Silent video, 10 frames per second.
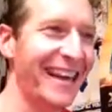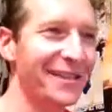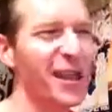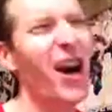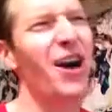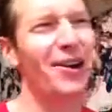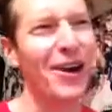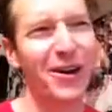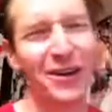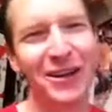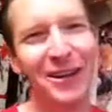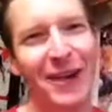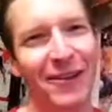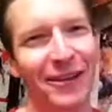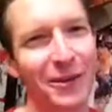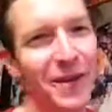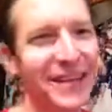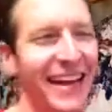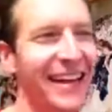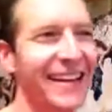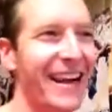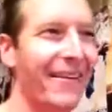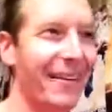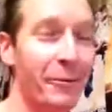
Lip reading: He goes, "Oh no, you're gonna love it. You think you hate it now, honey?